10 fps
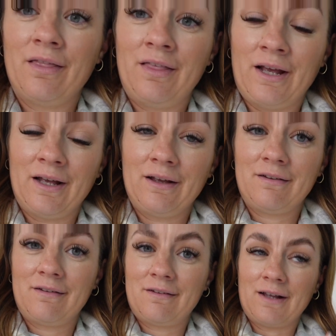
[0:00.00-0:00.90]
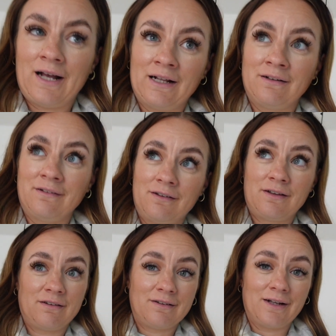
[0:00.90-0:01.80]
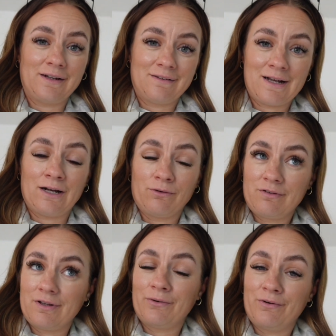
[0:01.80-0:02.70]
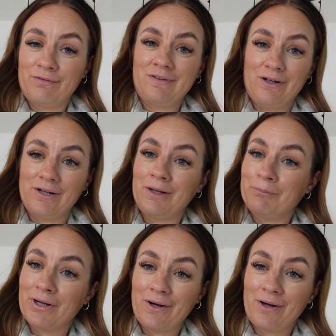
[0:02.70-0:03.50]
this and the sun is out so obviously I need my